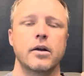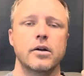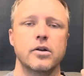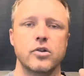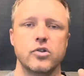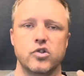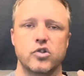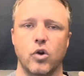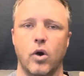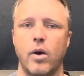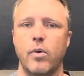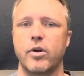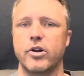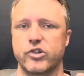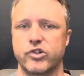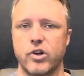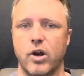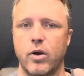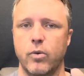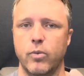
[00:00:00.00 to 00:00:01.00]
So I want to
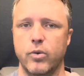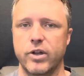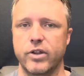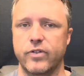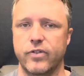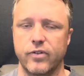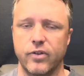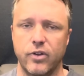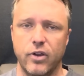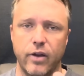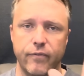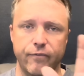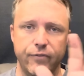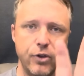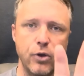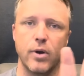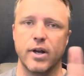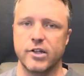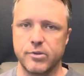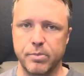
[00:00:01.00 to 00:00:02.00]
start with a
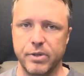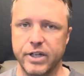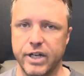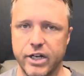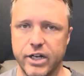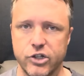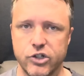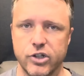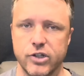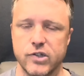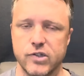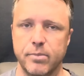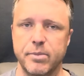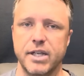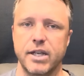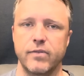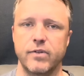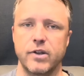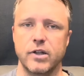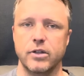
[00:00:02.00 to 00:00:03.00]
few explanations. Let me
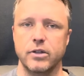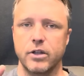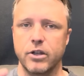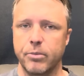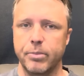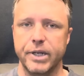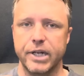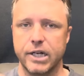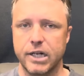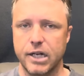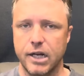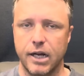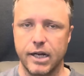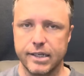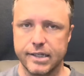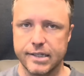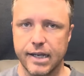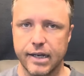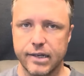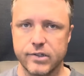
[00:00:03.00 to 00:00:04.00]
give you a little bit of
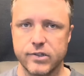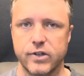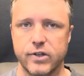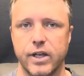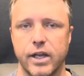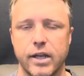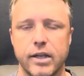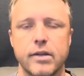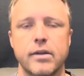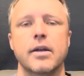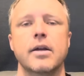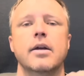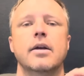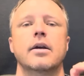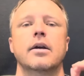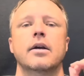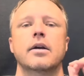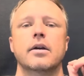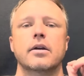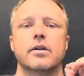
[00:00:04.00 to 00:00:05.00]
context, okay?
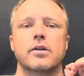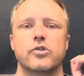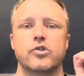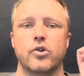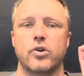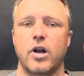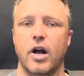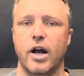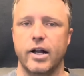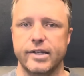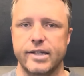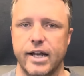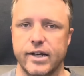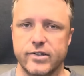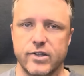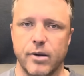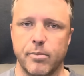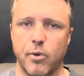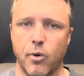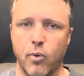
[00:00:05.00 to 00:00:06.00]
So
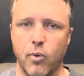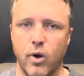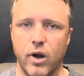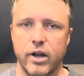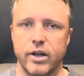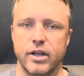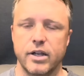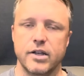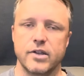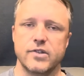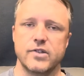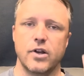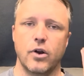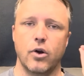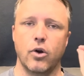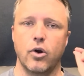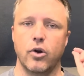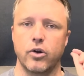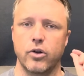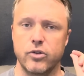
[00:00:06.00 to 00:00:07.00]
context number one is there
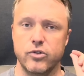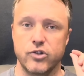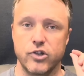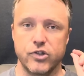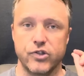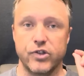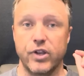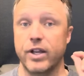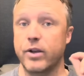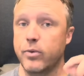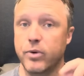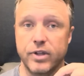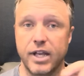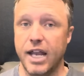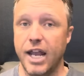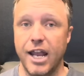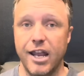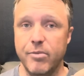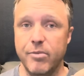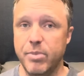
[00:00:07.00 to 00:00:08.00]
are, just like with
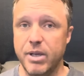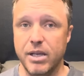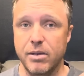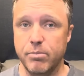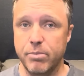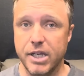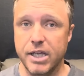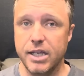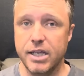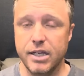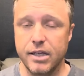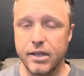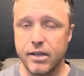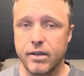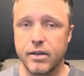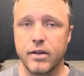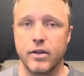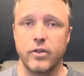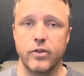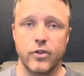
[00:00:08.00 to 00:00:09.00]
KBB,
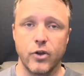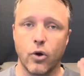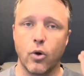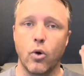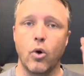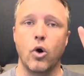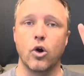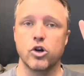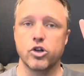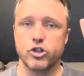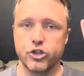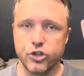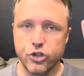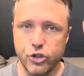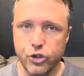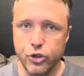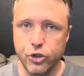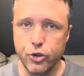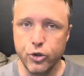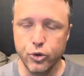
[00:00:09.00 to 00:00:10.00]
there are
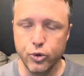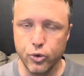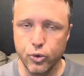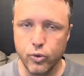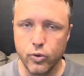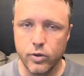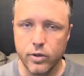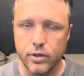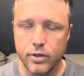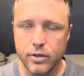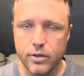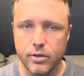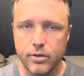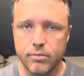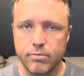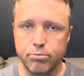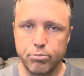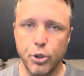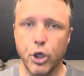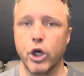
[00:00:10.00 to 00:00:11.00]
two
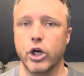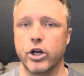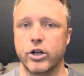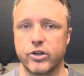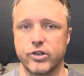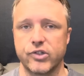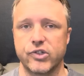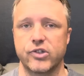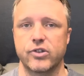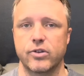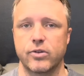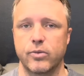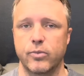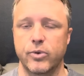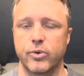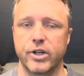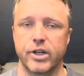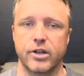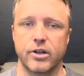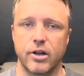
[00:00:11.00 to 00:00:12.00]
books
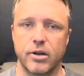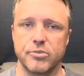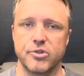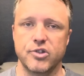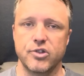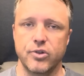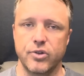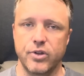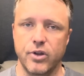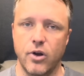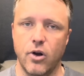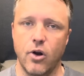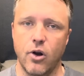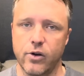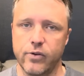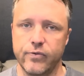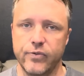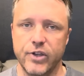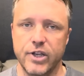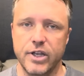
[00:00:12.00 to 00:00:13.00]
when it comes to the
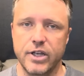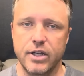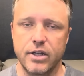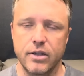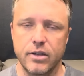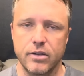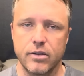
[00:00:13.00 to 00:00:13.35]
RV